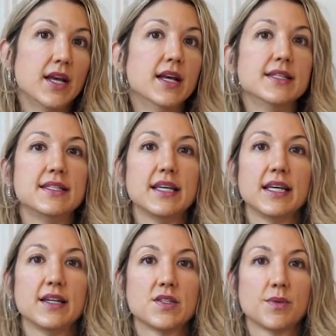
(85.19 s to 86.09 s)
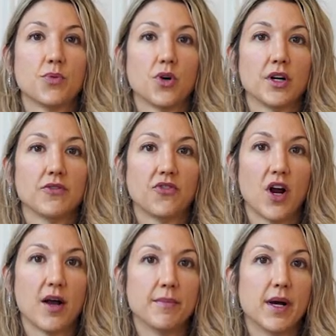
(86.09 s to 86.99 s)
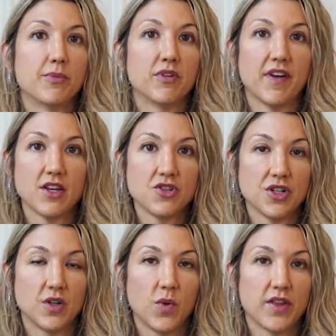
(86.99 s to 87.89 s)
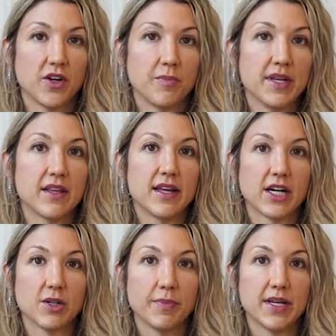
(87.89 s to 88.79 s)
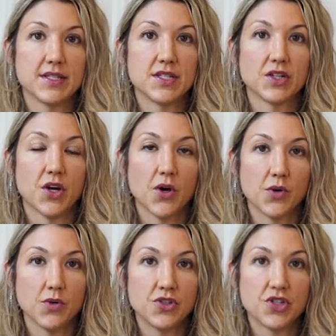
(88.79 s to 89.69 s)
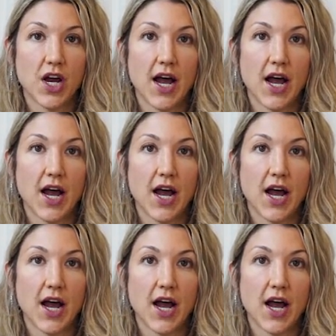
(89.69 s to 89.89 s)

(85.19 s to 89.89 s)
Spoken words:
Seeking support from a professional, whether it be a therapist, a coach,